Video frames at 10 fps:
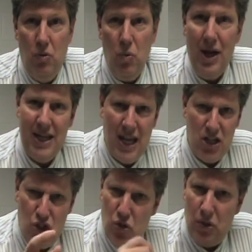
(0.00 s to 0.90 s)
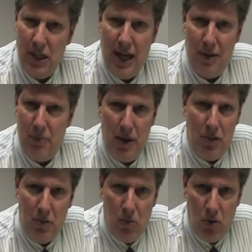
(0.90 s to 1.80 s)
Why can't you get out of bed
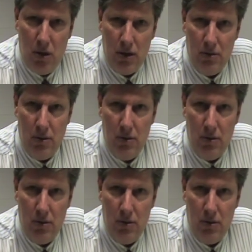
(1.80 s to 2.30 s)
in the morning?